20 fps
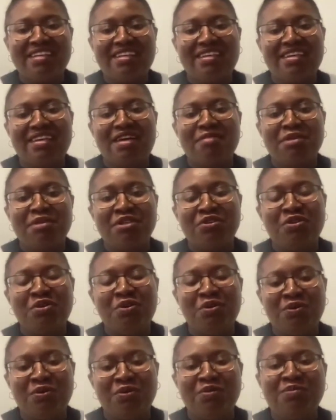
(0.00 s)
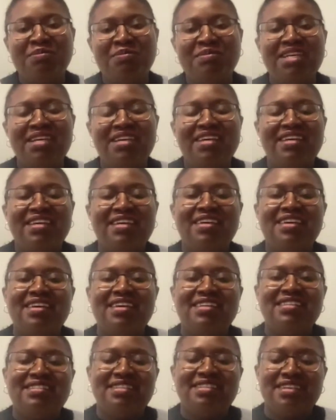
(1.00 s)
coming home,
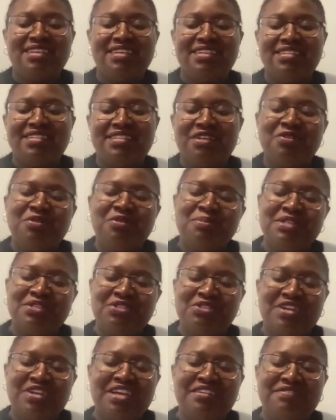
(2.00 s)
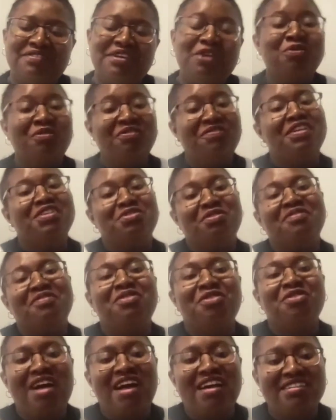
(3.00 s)
and then the Uber driver will first of
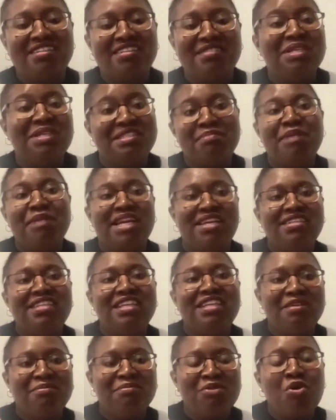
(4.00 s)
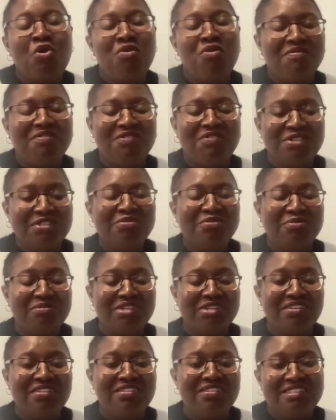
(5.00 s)
all ask me, is my name Comfort
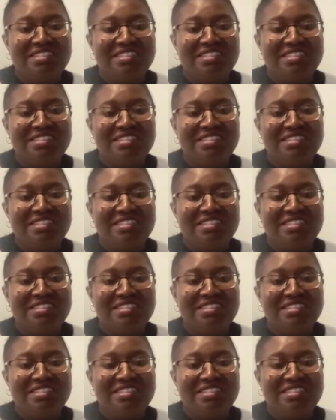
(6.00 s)
Real?